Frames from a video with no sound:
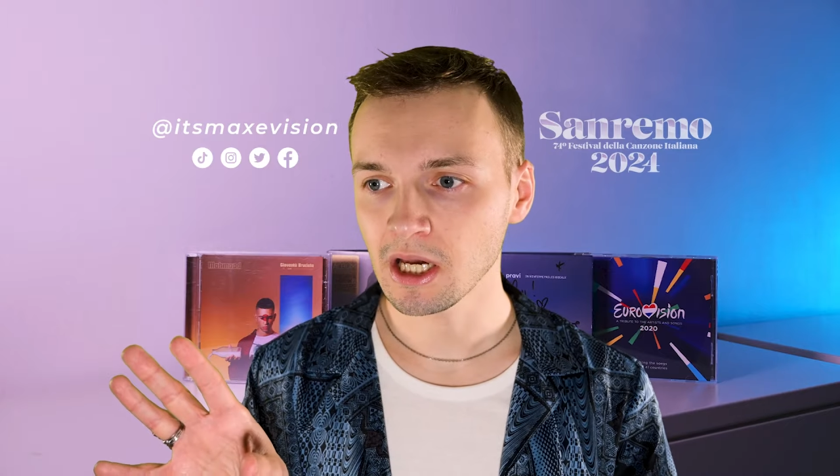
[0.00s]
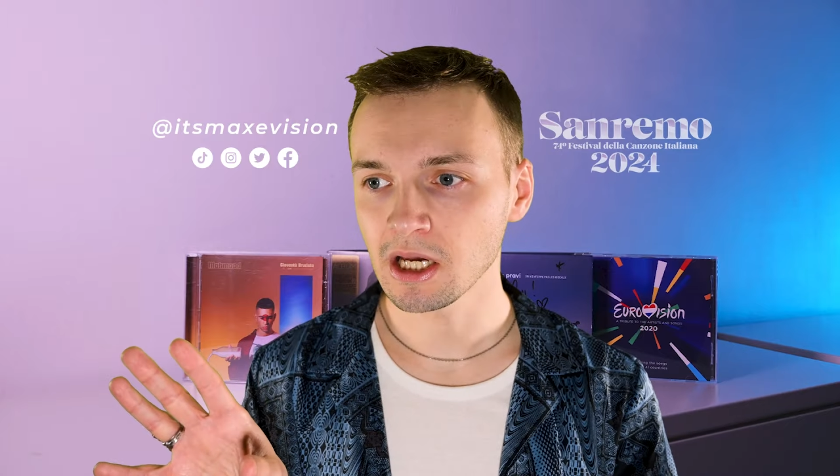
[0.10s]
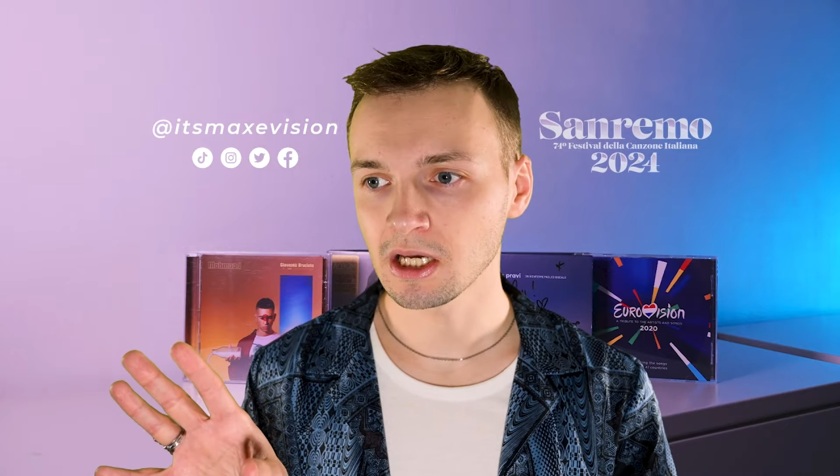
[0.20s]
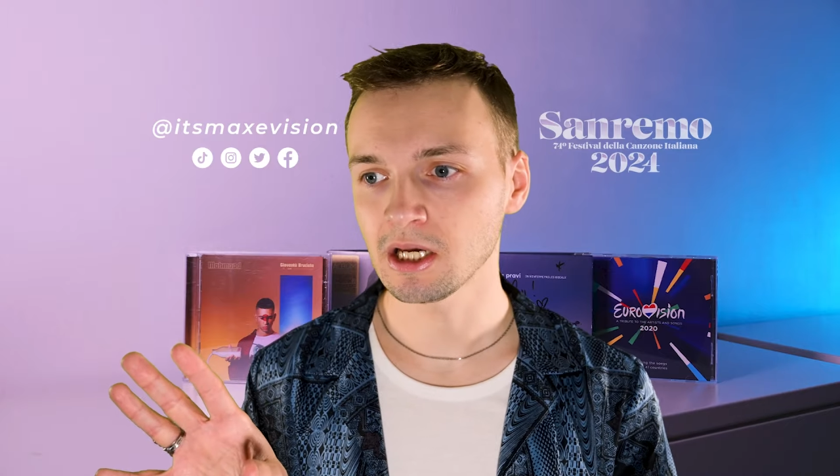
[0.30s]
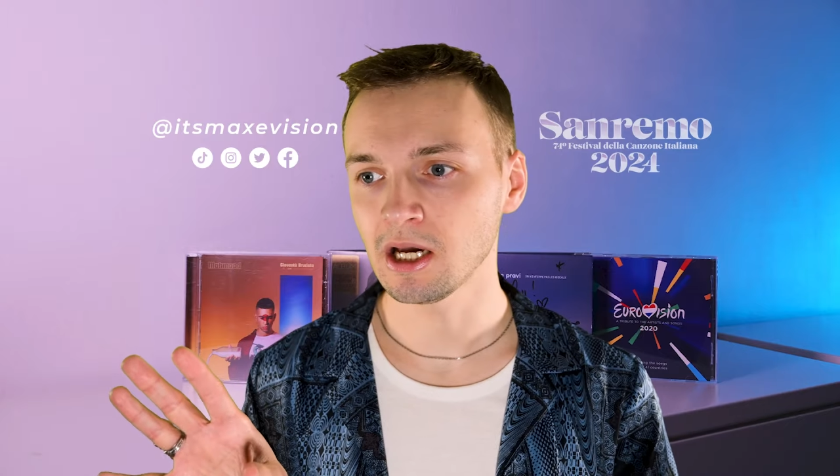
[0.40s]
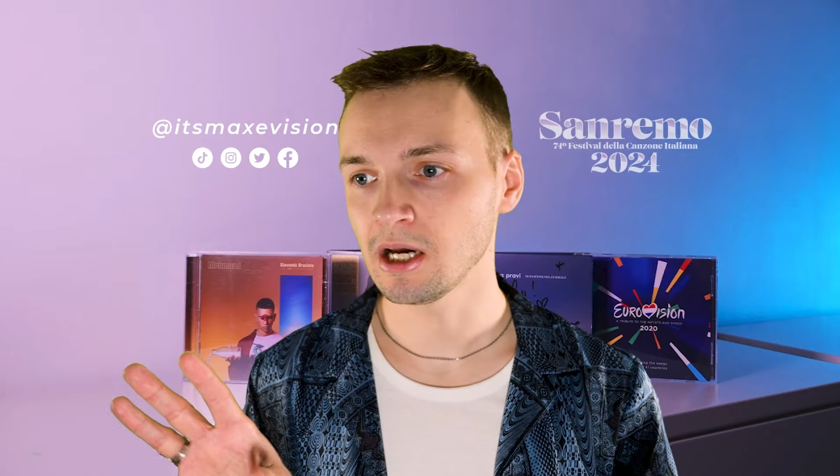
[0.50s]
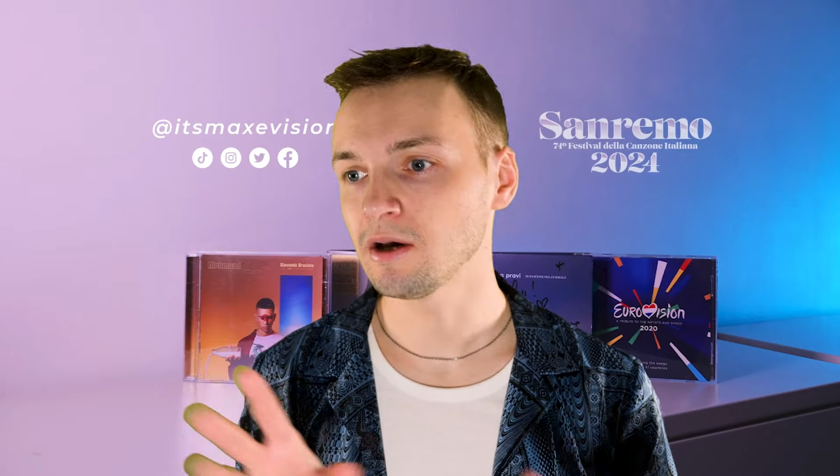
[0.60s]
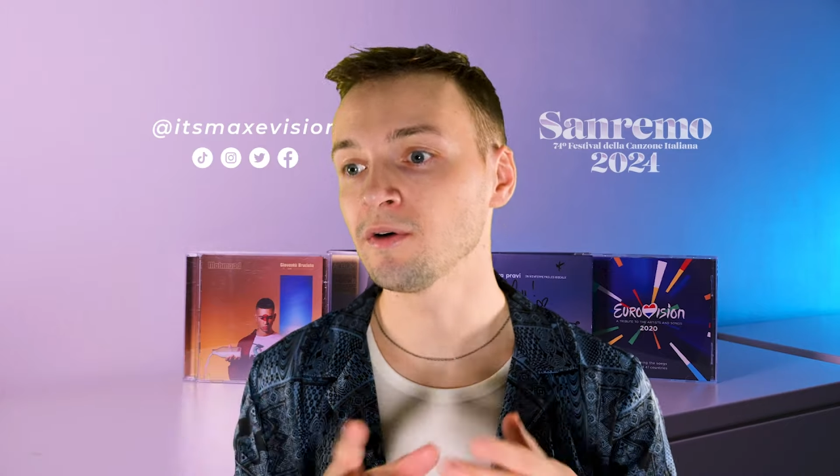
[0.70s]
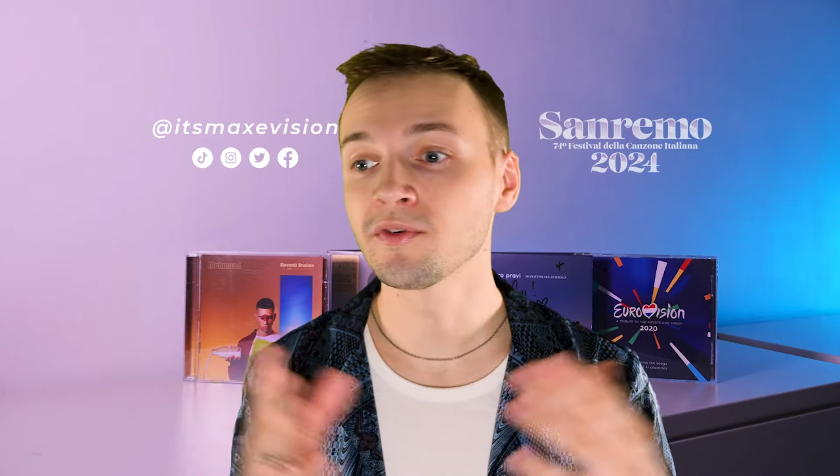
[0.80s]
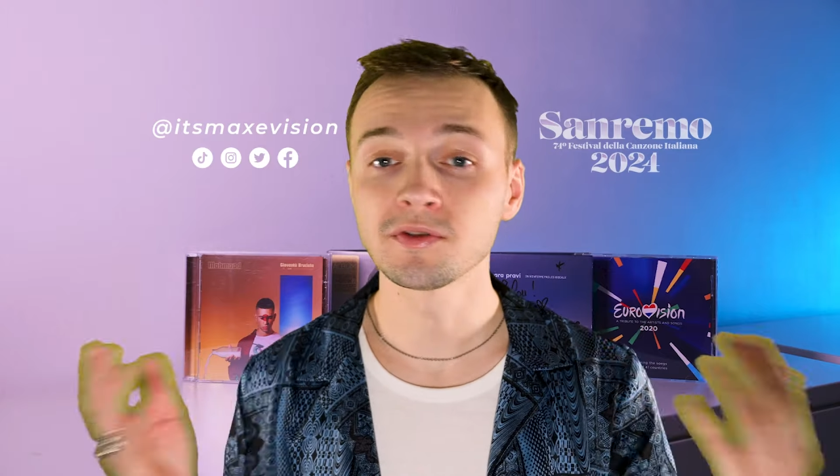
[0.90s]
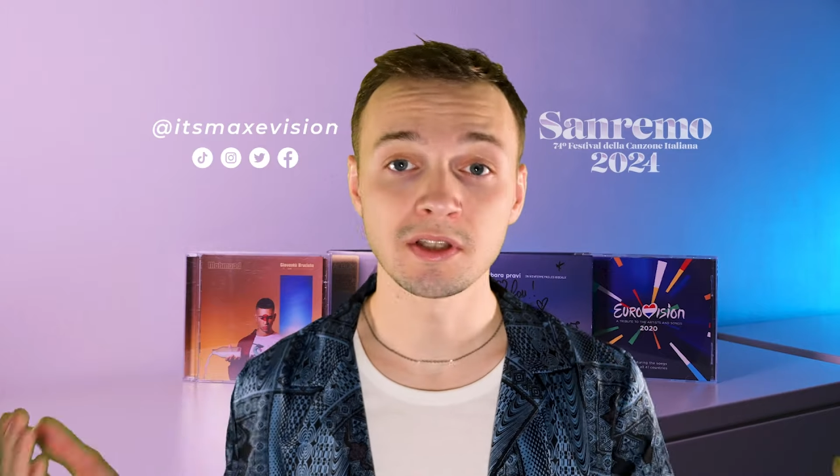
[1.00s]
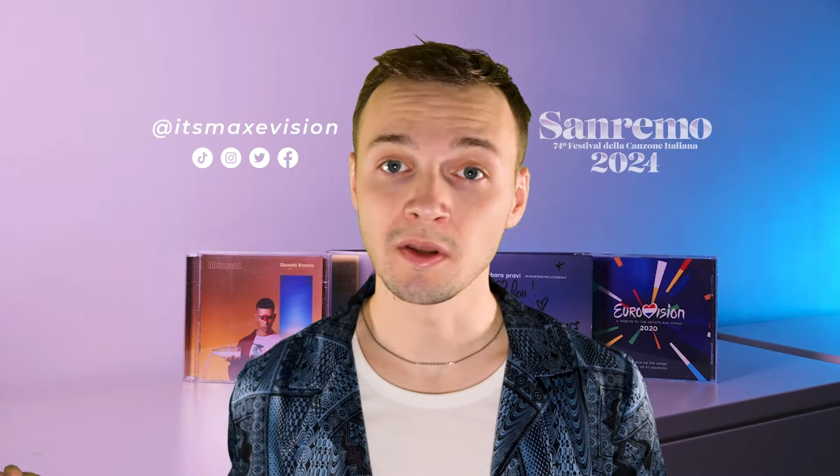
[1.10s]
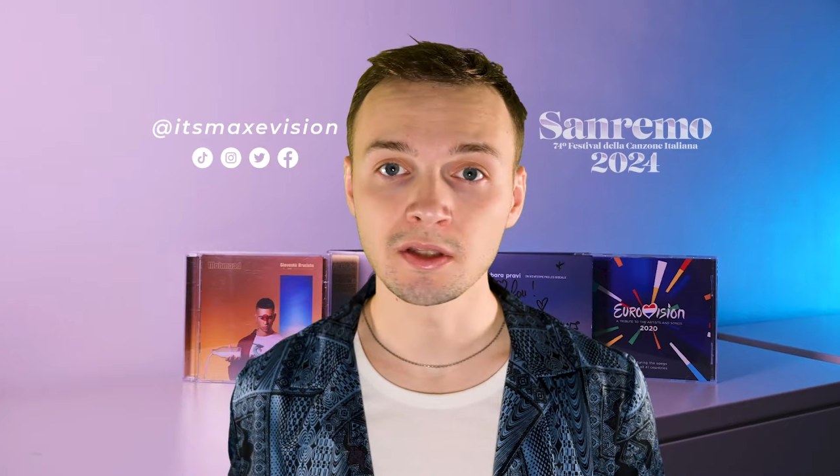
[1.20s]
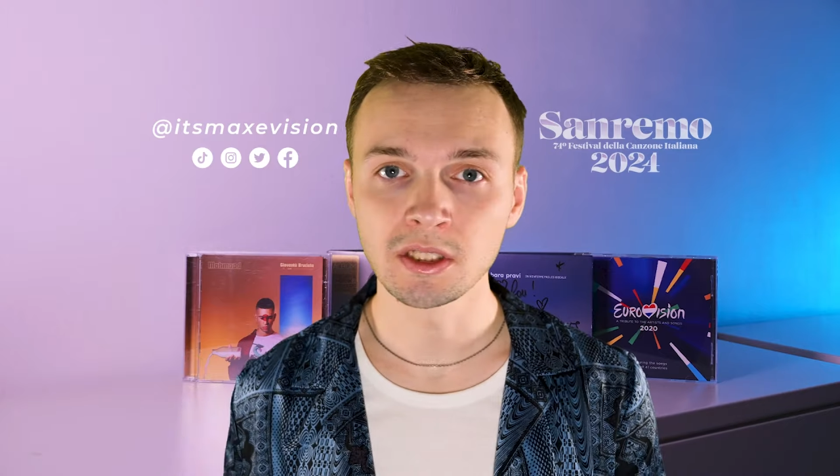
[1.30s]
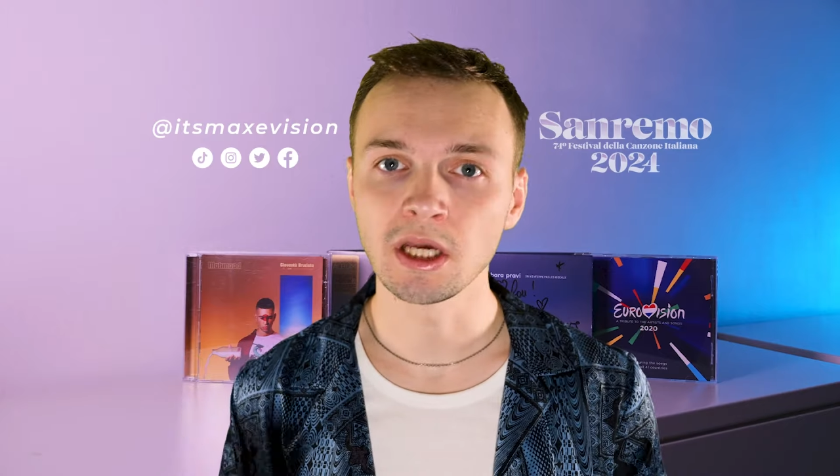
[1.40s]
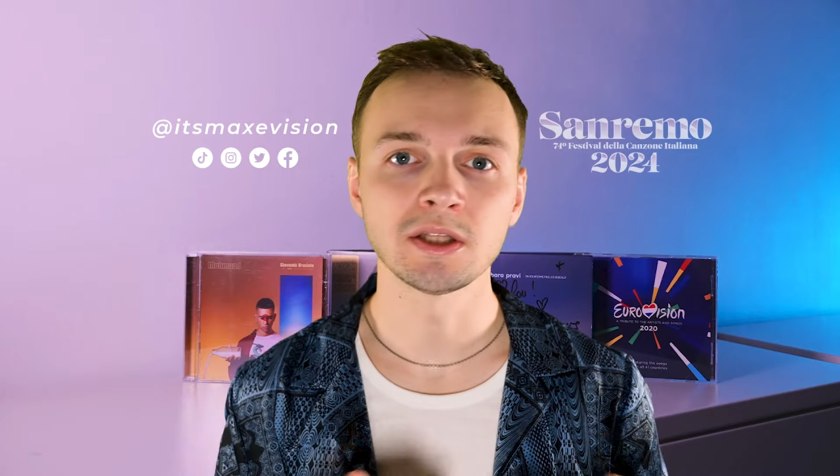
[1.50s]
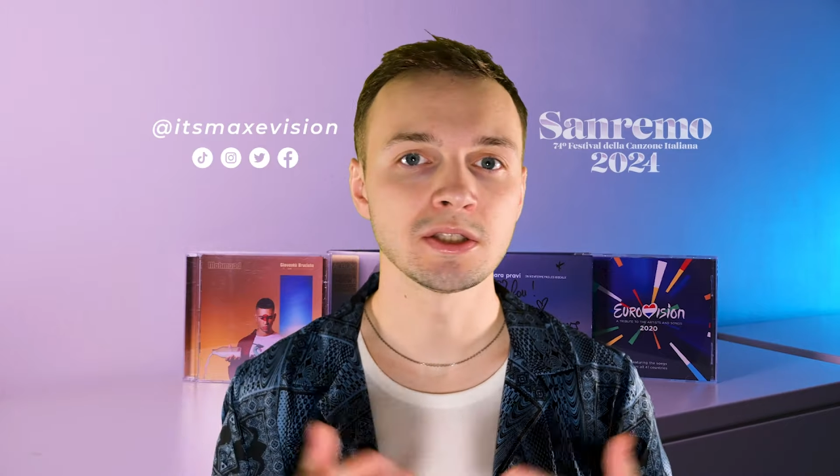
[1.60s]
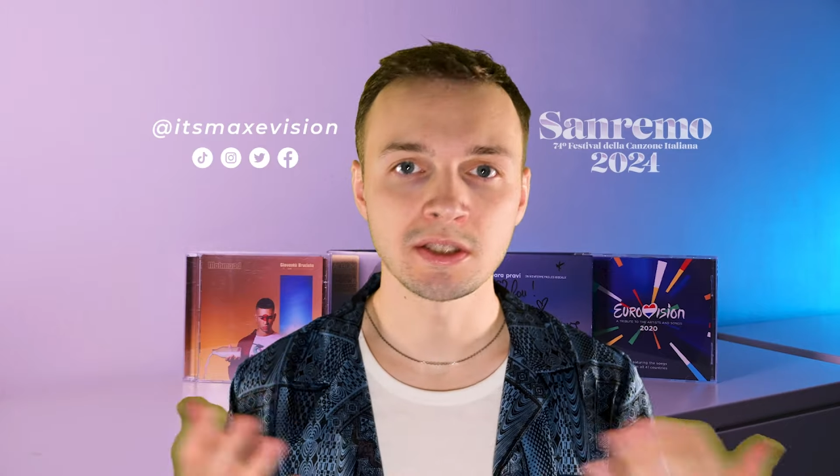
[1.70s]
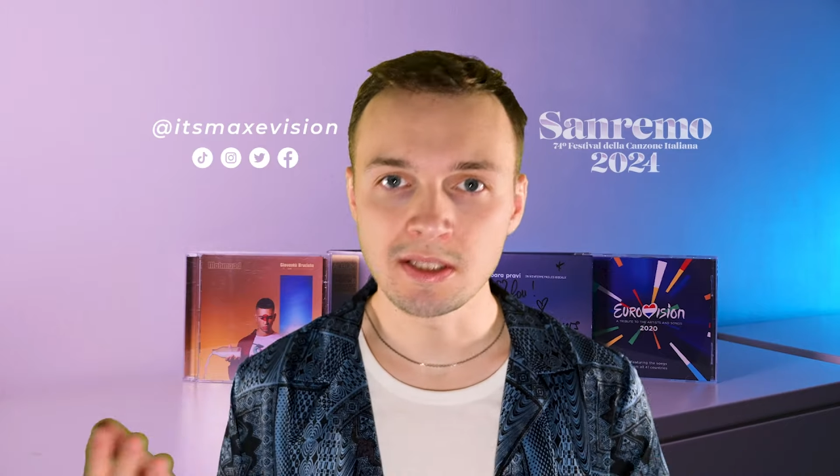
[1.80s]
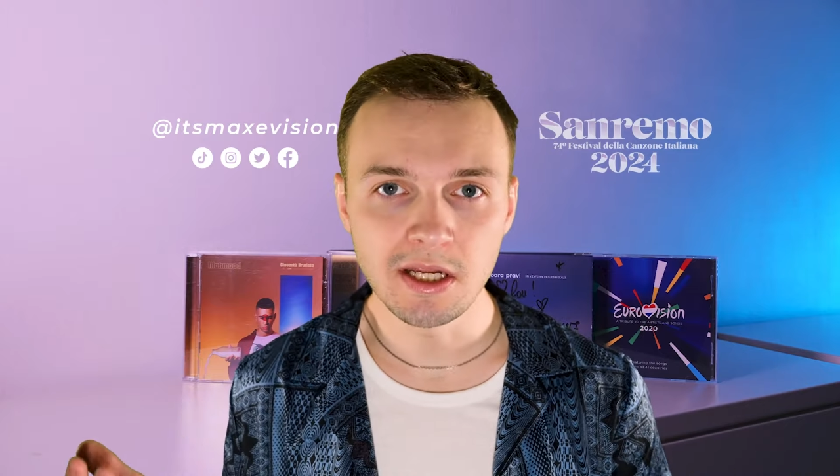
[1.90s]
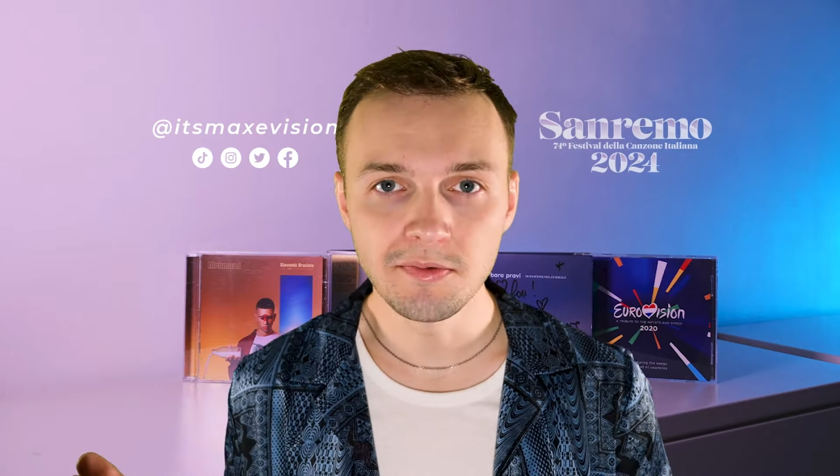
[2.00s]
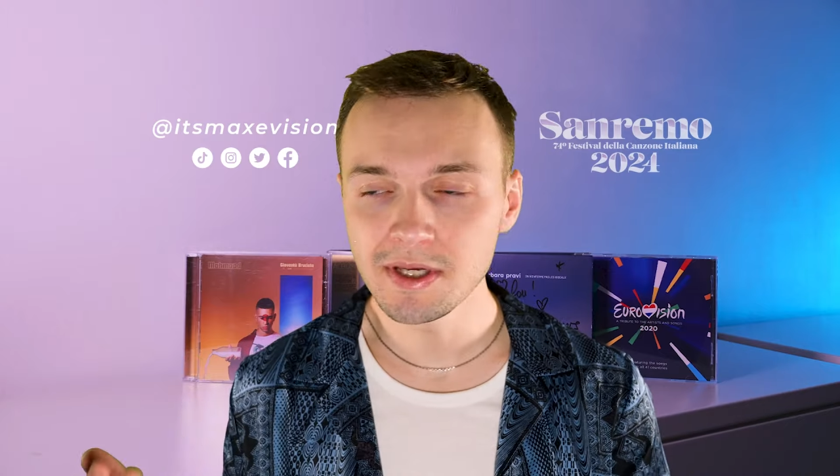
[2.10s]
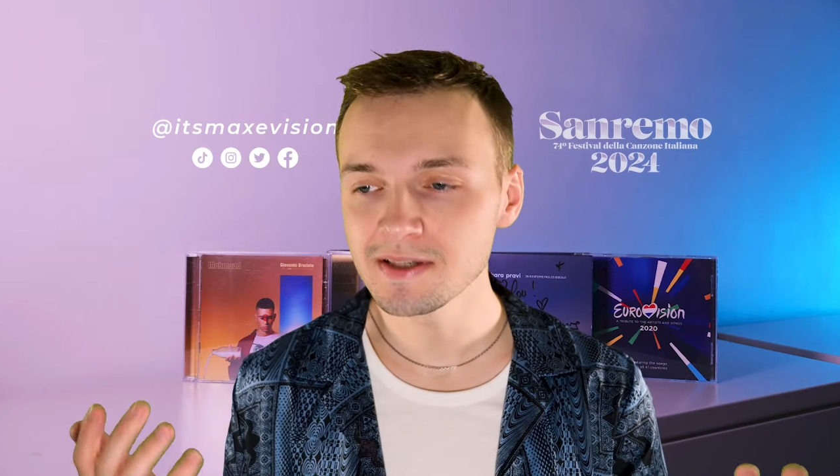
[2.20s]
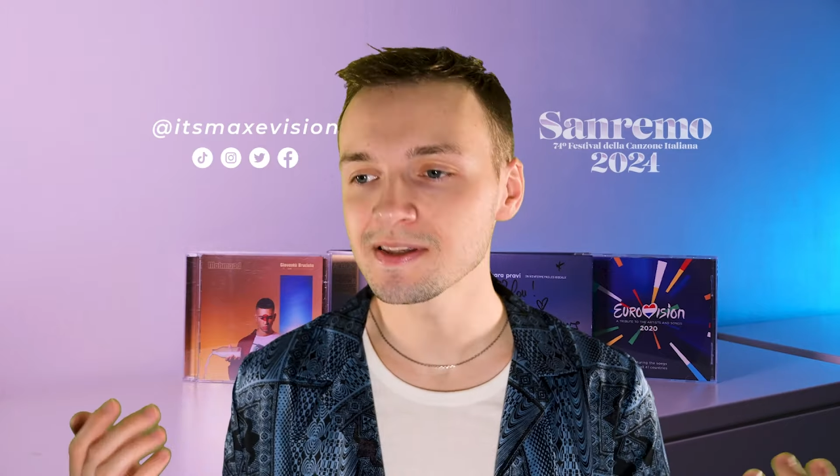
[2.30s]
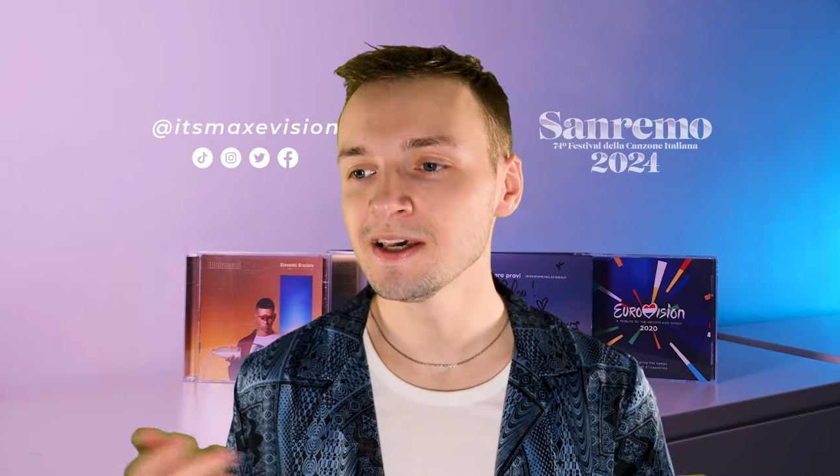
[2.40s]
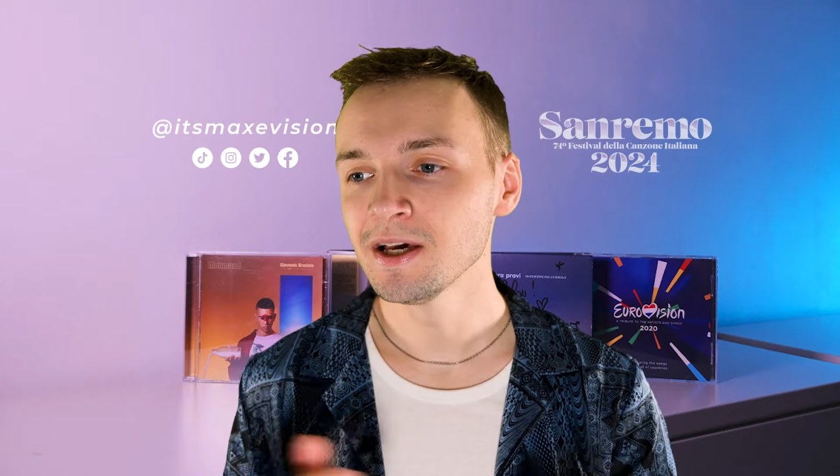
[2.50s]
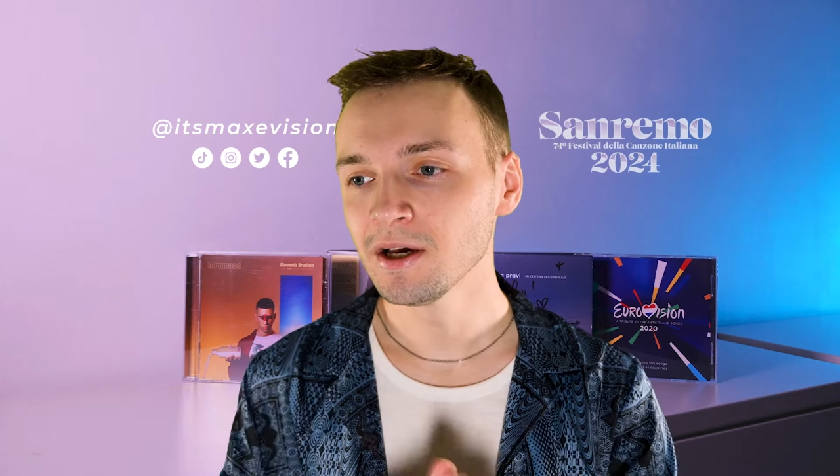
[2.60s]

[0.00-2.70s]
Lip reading: Of course, I'm not gonna understand the lyrics,